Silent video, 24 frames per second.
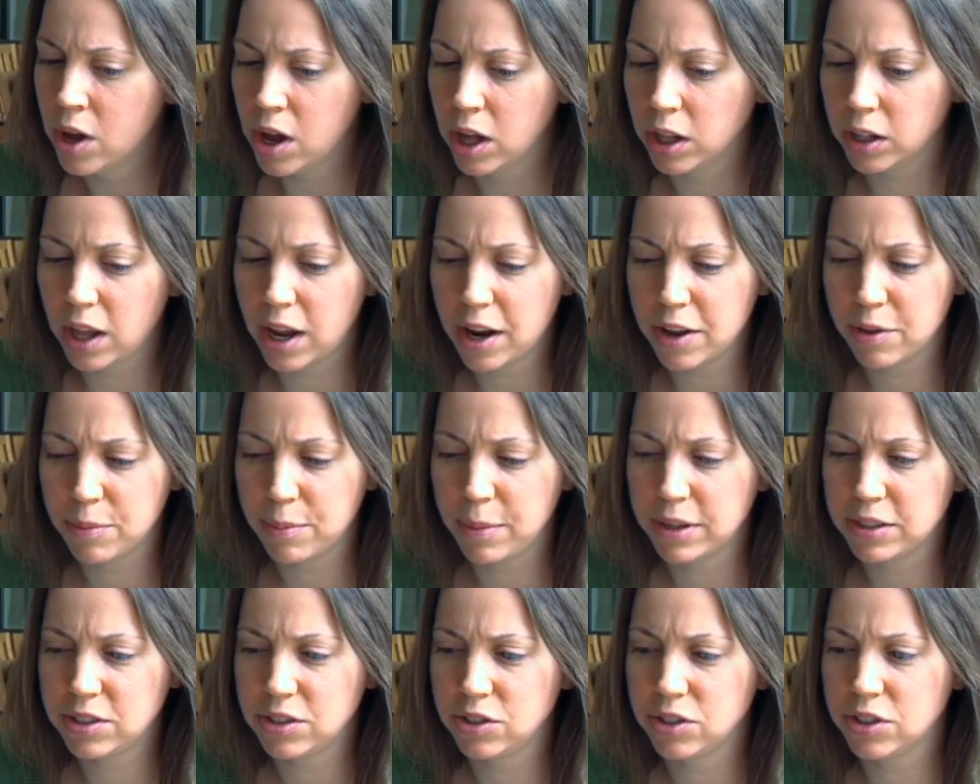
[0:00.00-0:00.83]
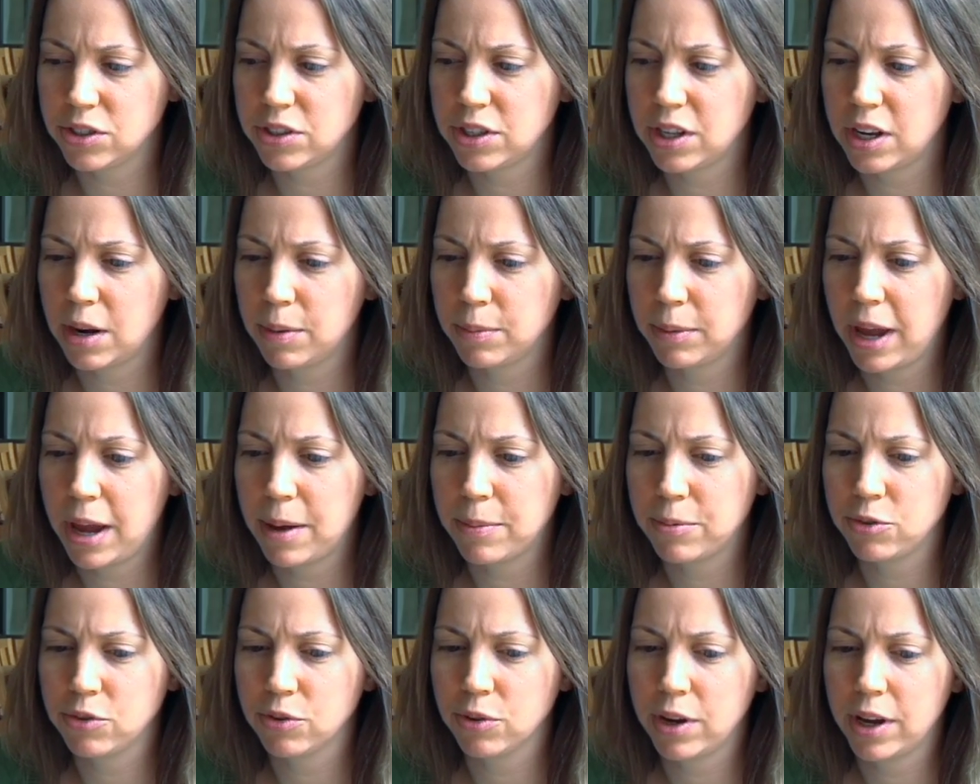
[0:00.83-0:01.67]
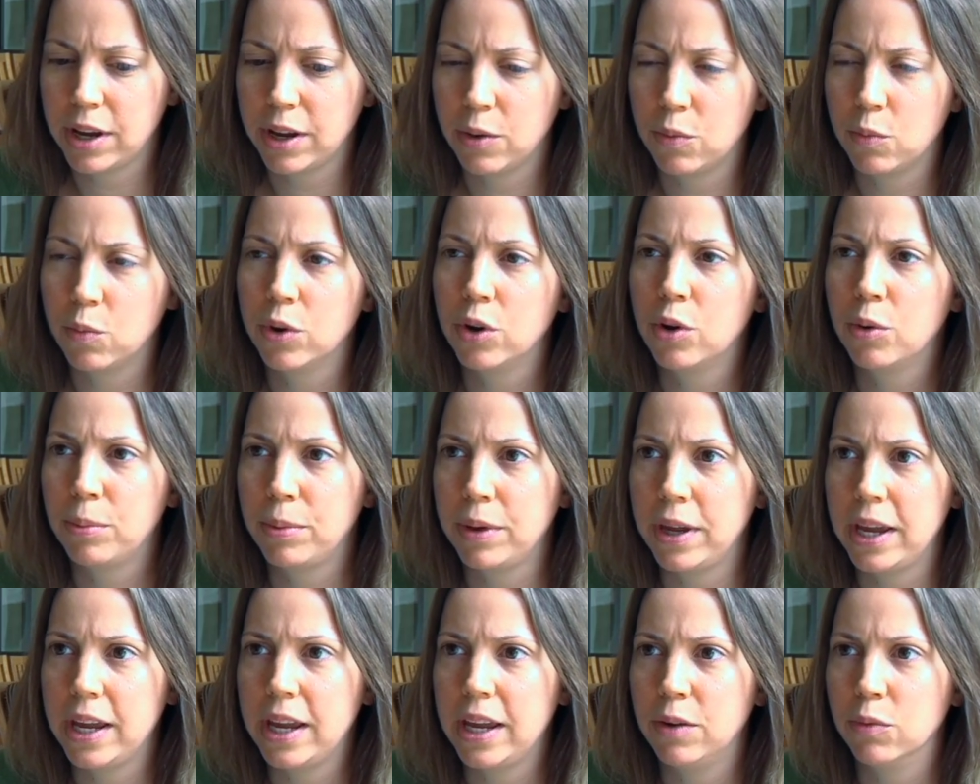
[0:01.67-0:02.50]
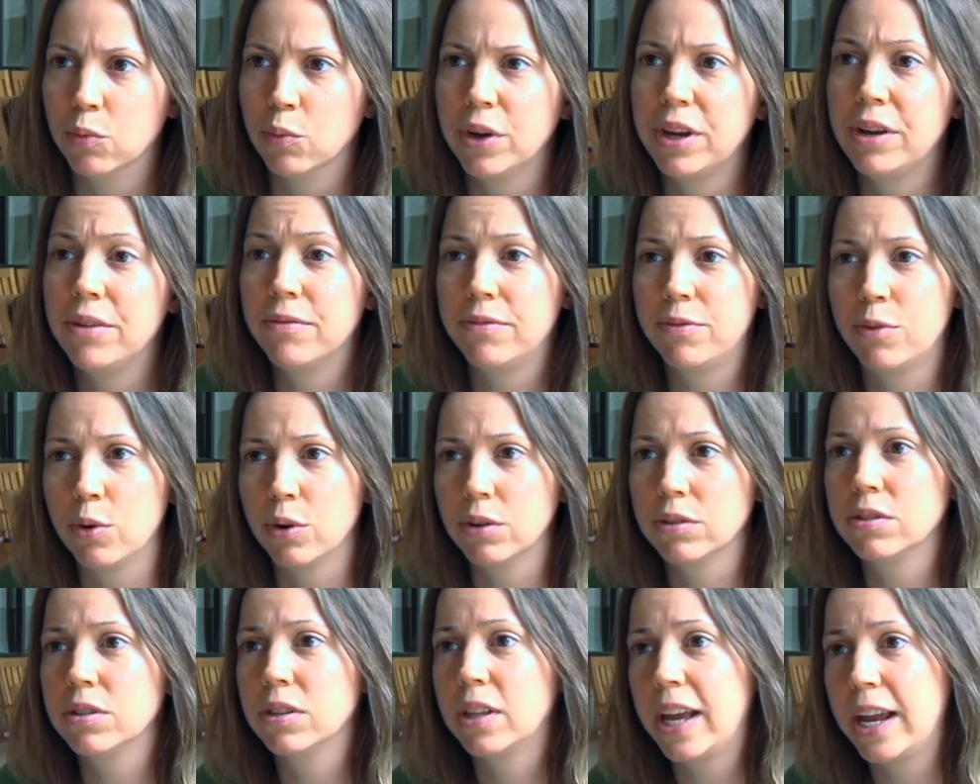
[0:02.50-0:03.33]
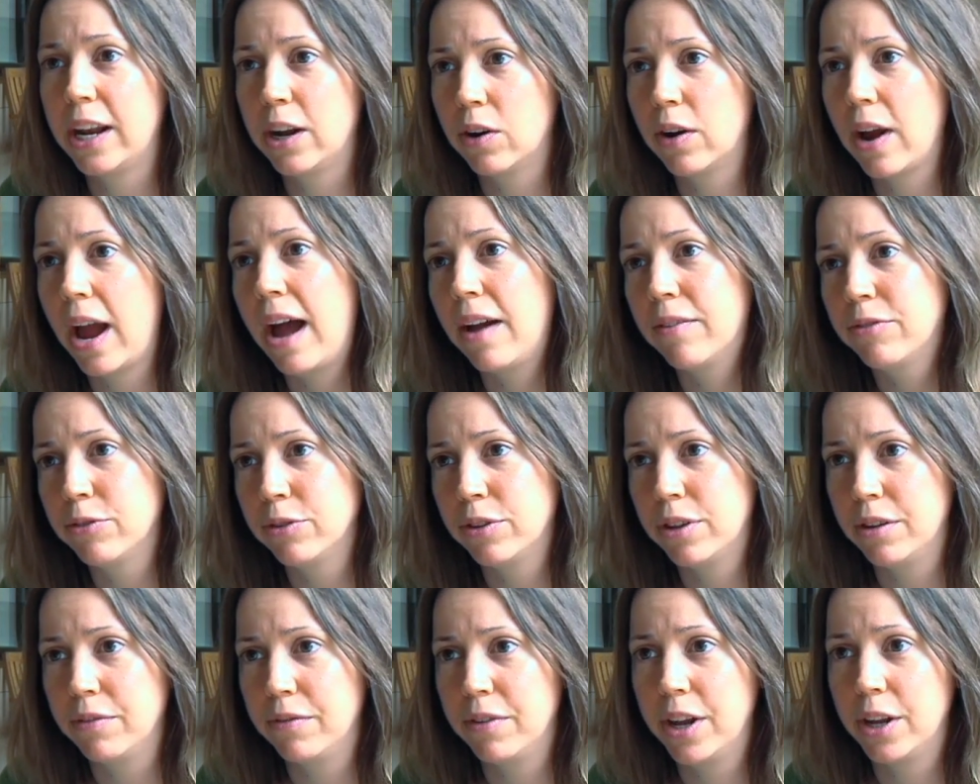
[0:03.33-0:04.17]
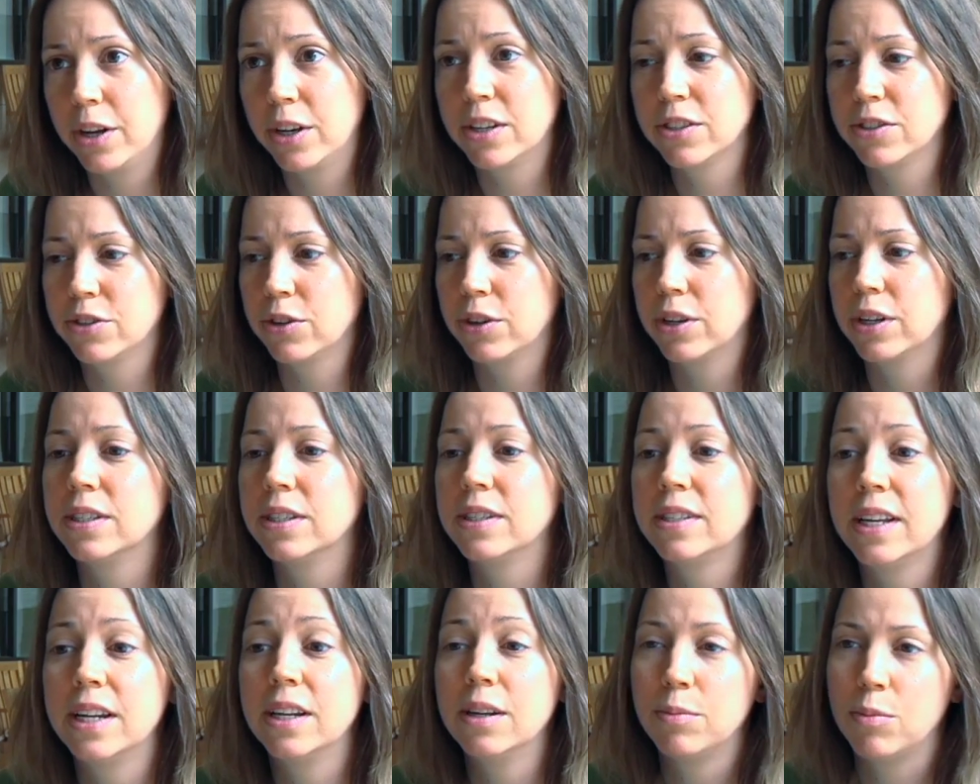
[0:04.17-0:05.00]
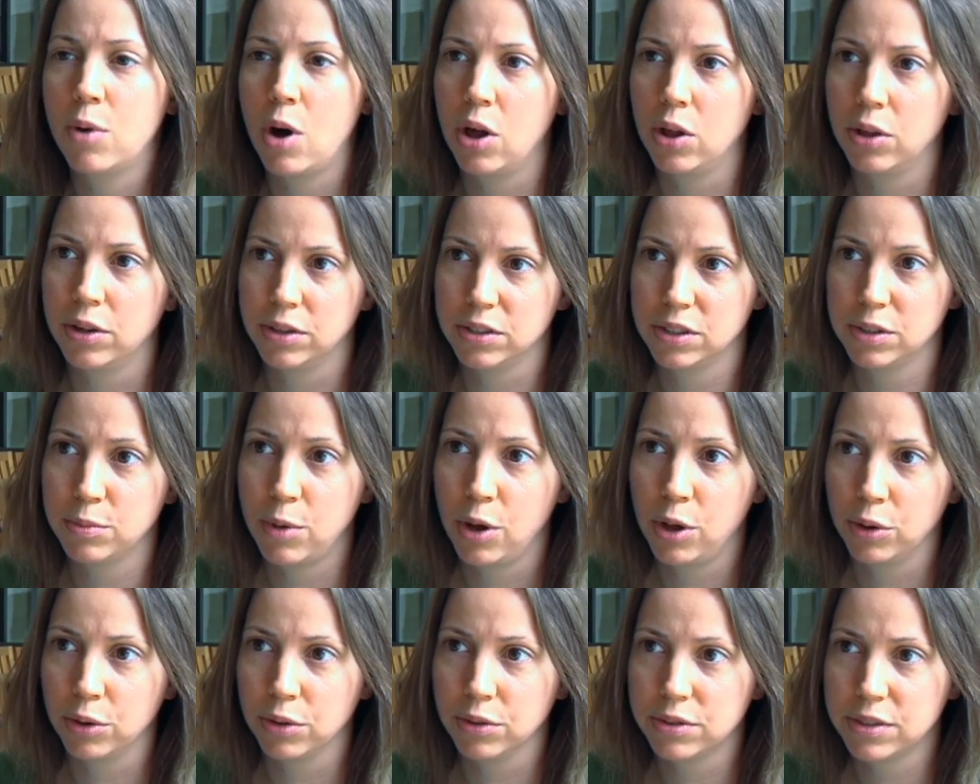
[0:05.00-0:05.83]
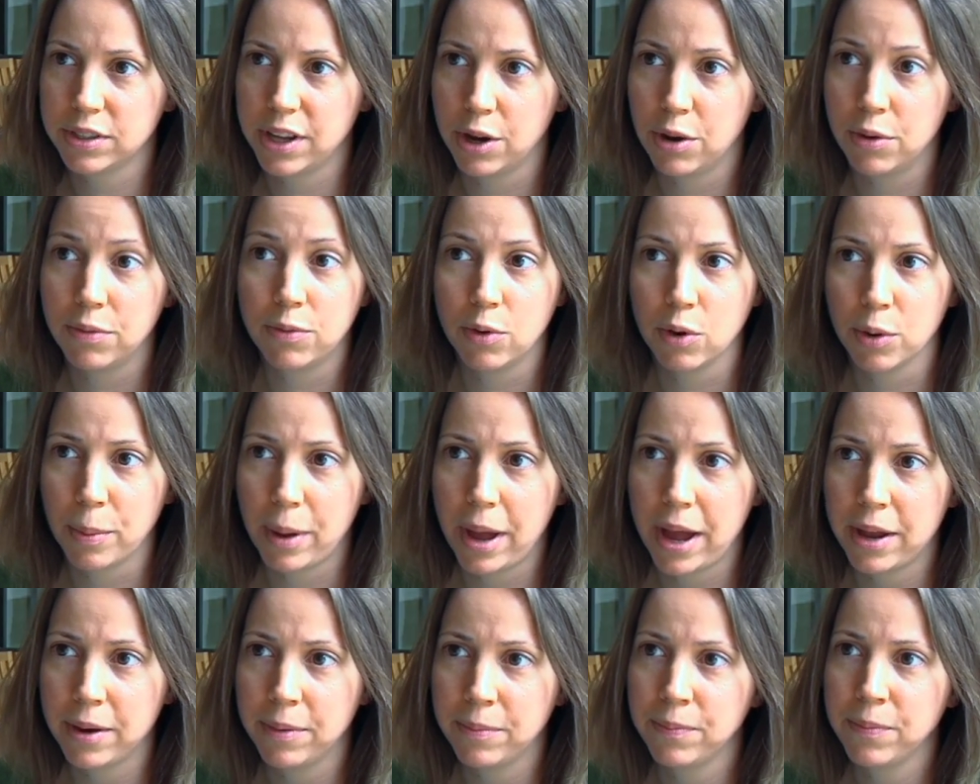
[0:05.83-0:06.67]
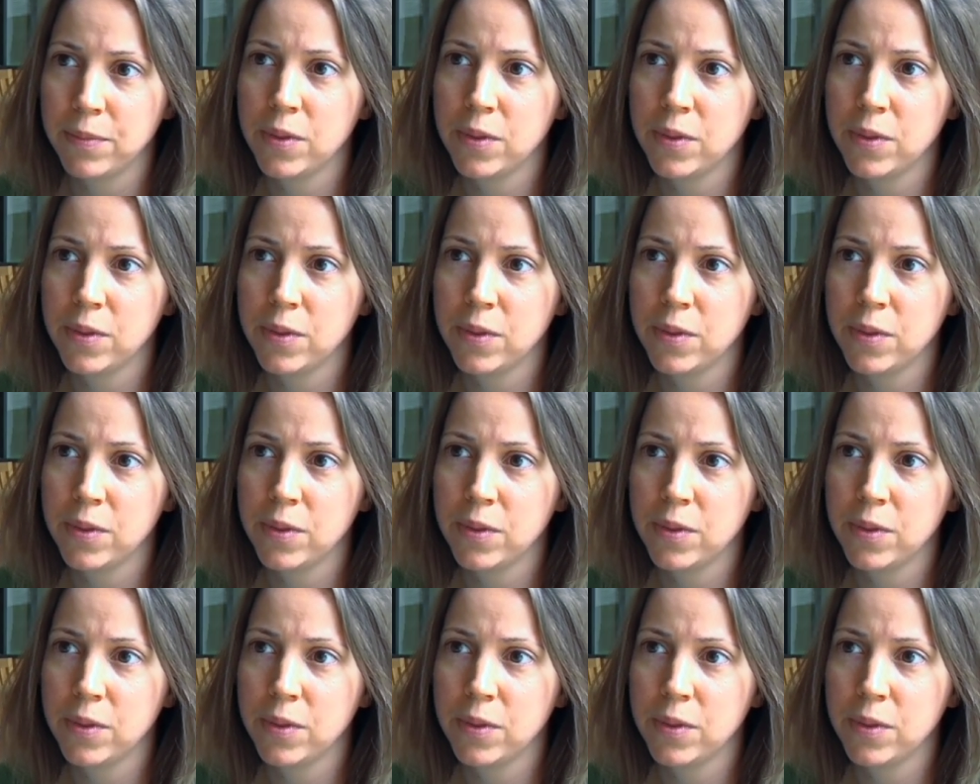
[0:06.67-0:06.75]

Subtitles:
A lot of the messages that I'm capturing will be reinforced later after the event because they're send them all in a smaller scale format.